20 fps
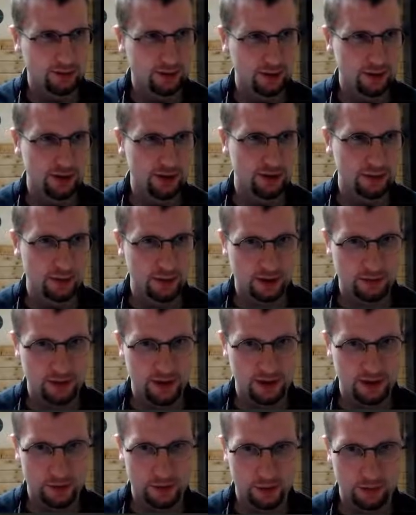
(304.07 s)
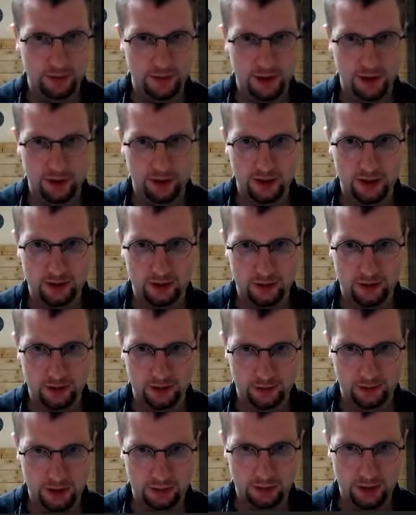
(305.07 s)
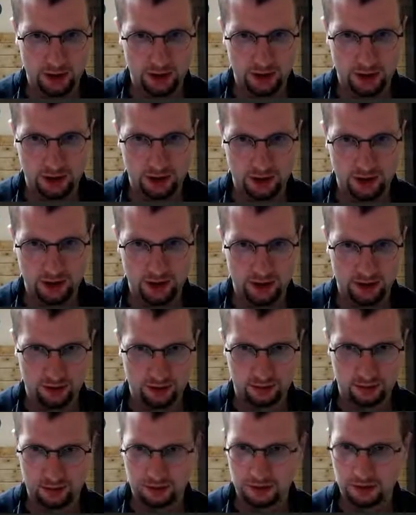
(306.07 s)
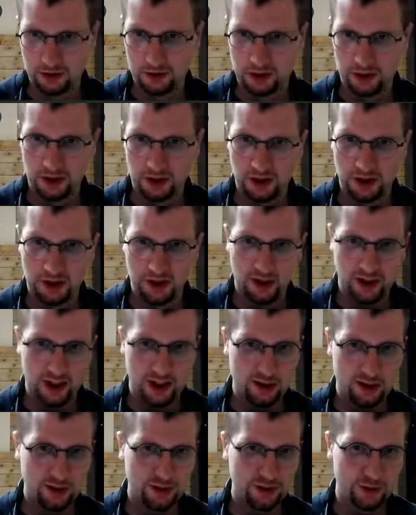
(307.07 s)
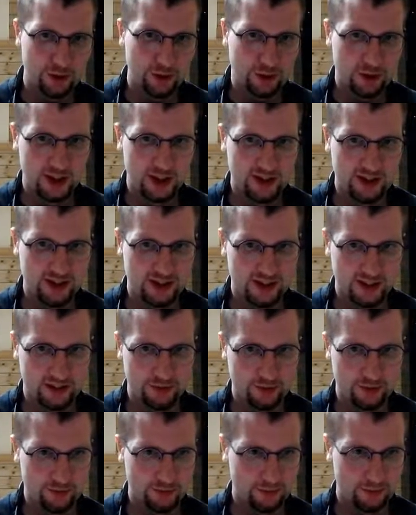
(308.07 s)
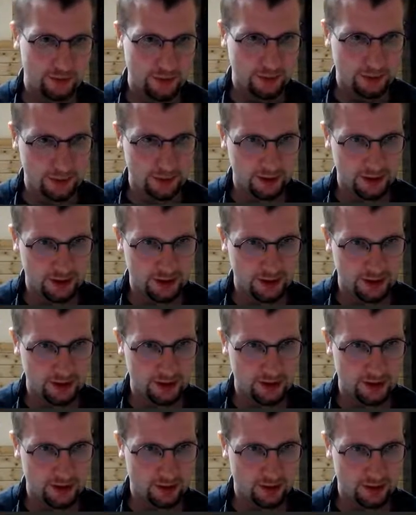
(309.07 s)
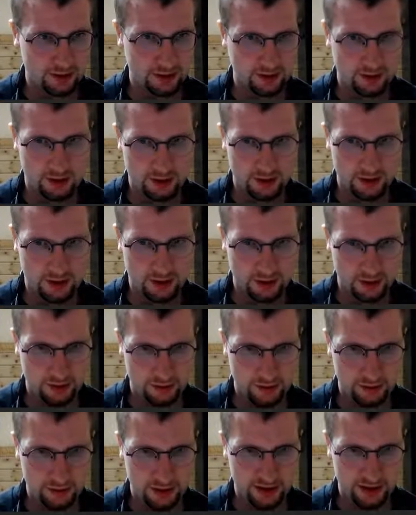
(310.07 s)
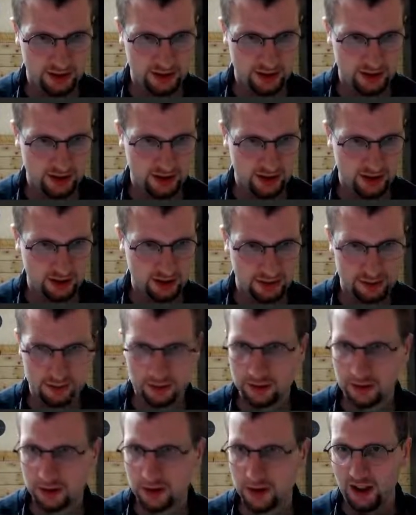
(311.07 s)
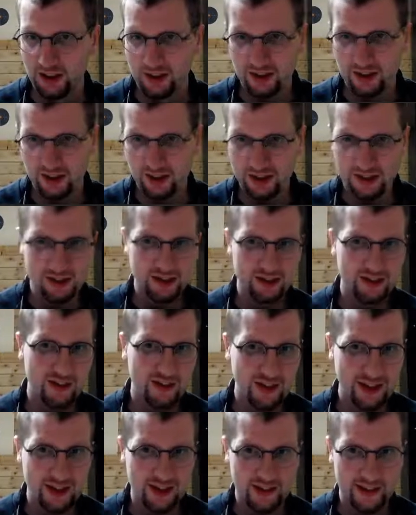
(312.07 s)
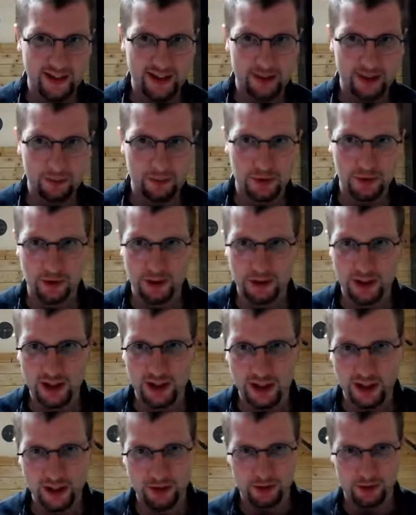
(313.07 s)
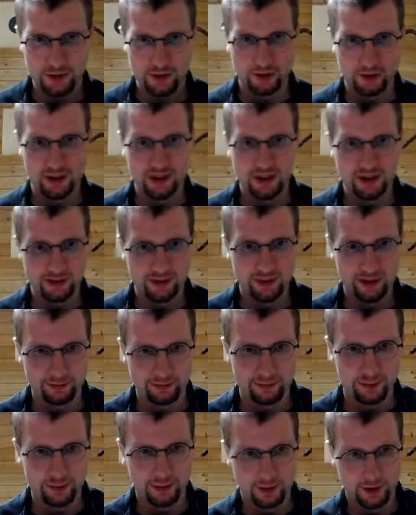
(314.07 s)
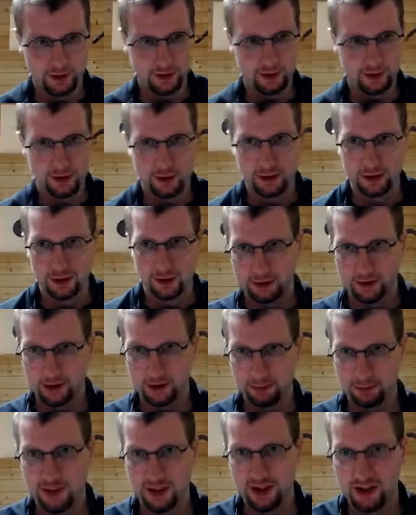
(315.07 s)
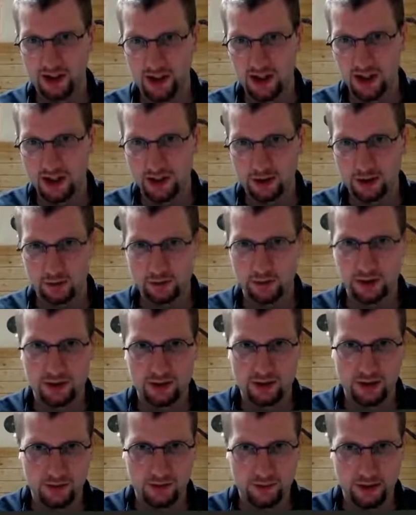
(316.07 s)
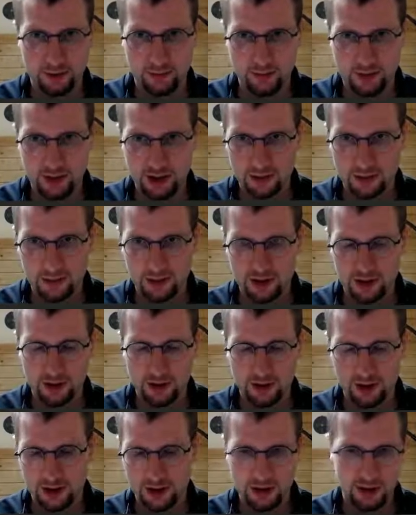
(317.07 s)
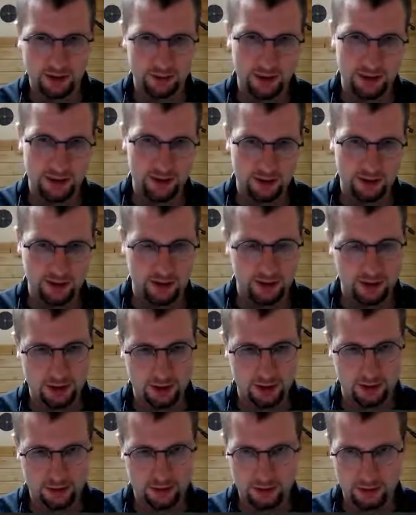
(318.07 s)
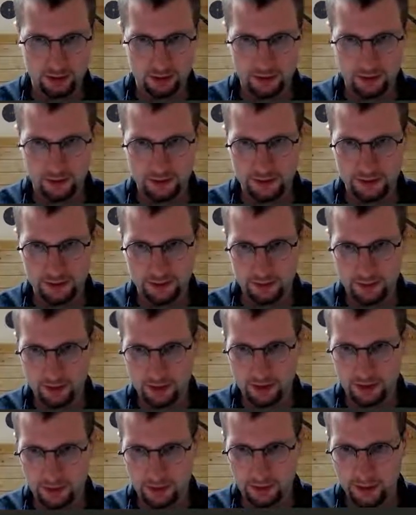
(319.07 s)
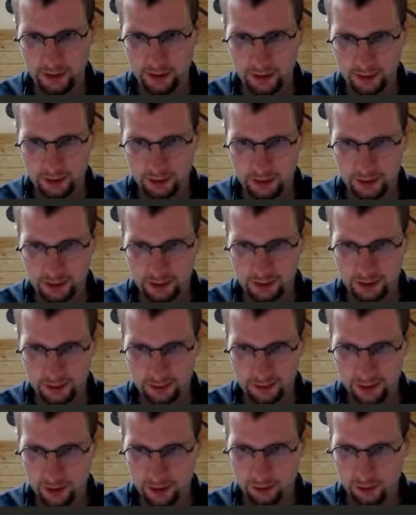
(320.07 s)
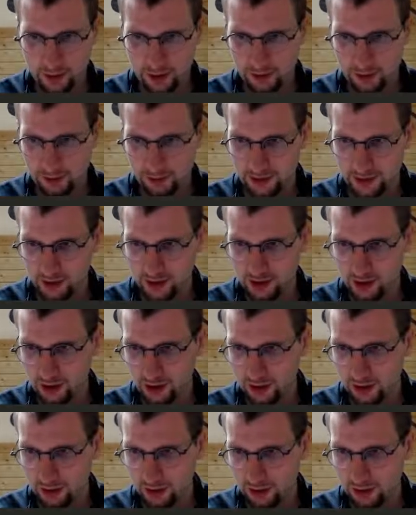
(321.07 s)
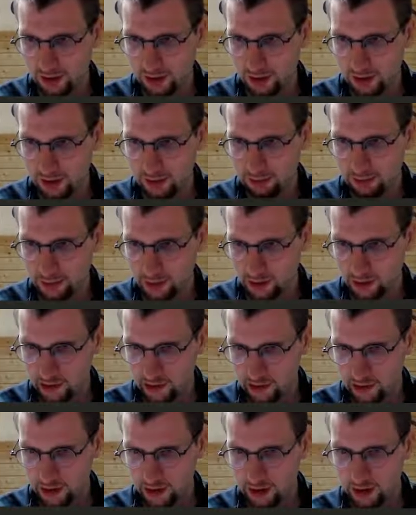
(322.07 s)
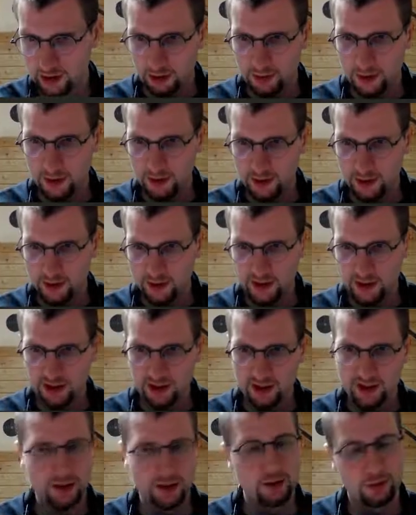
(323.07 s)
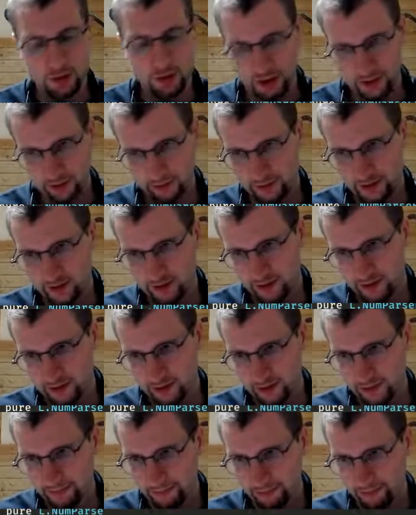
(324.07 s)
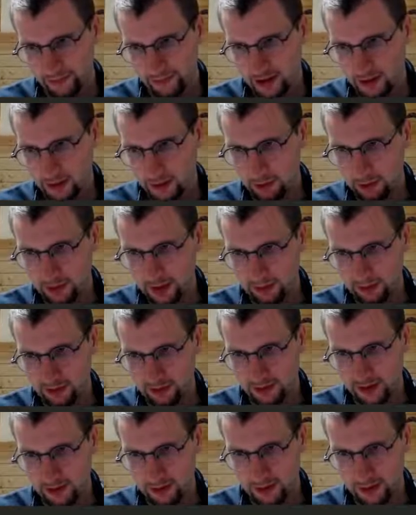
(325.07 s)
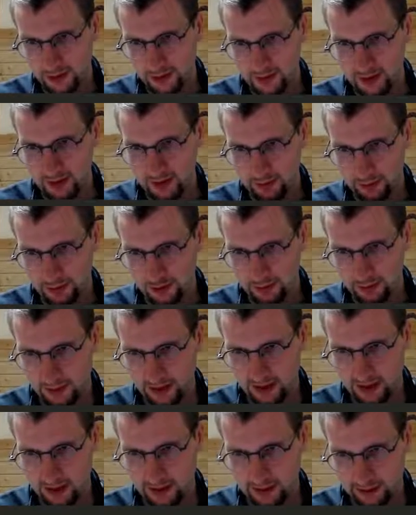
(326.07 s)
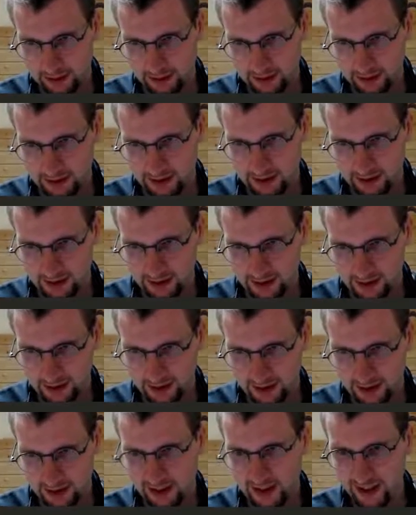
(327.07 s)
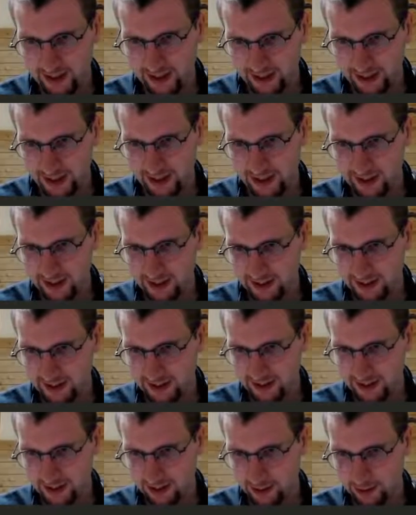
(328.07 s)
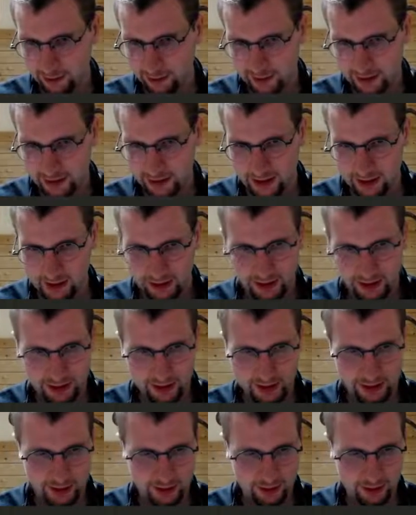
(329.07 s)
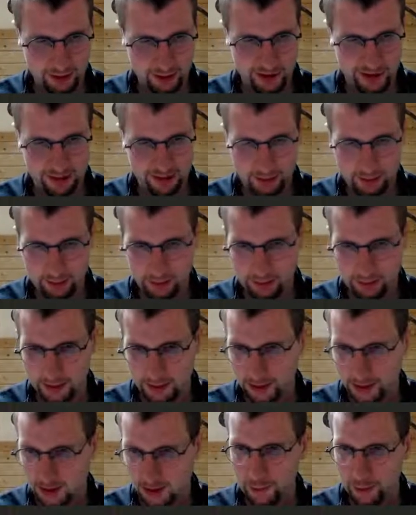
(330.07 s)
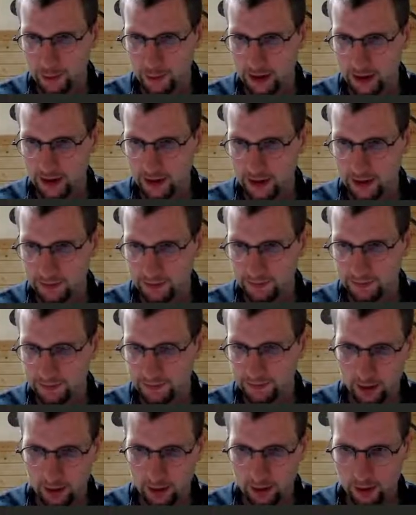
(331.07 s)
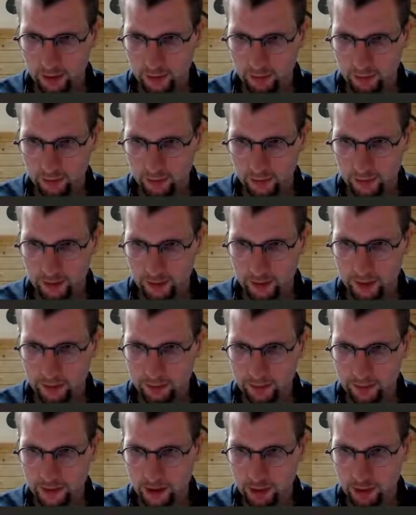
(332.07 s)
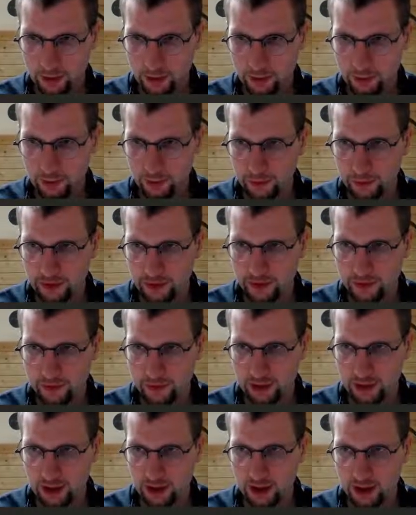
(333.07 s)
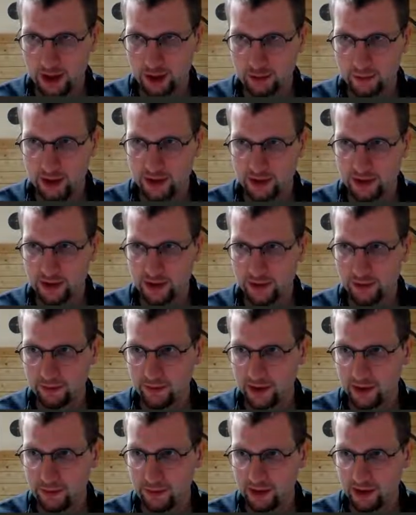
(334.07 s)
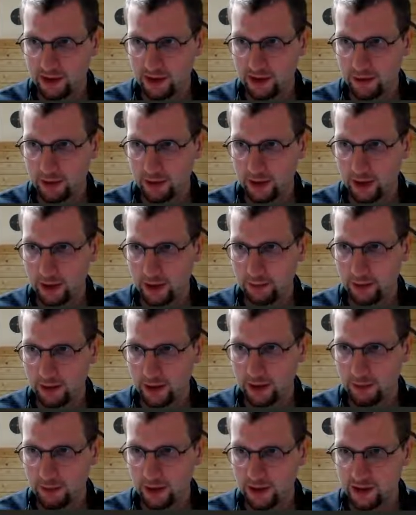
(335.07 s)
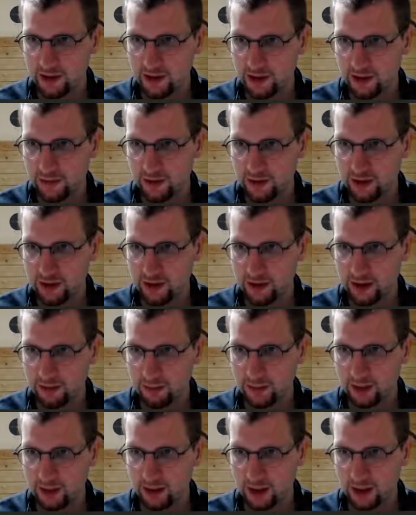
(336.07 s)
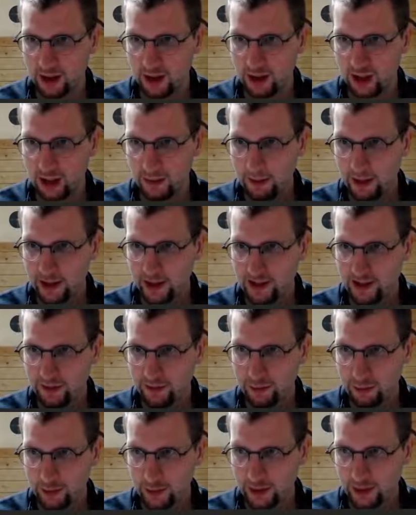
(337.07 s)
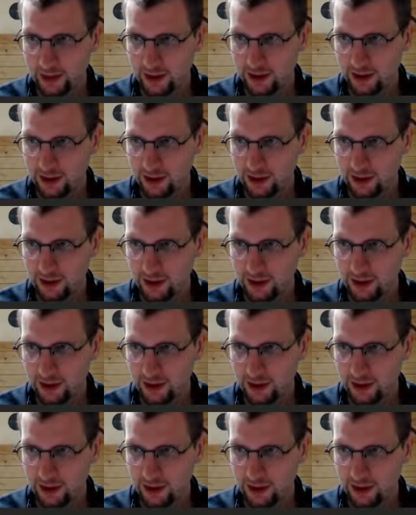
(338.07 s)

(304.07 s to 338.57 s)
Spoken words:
need most space for compile errors, maybe. I don't know. I don't know how to organize this stuff properly. Maybe like this, I don't know. Well, like the thing is, like I'm searching now, so I need to have more space here. But if I'm finished with searching, then I wanna, you know, do it probably the other way around because compile messages are important. Break widget. This is okay. I found it. That's what I mean with the random string. I'm just making like a list and did a list idea out of it, and then connecting them up together. So I'm looking for the division now. Where's the divide by 0 happening? Where's the division happening? I bet it's div worked actually.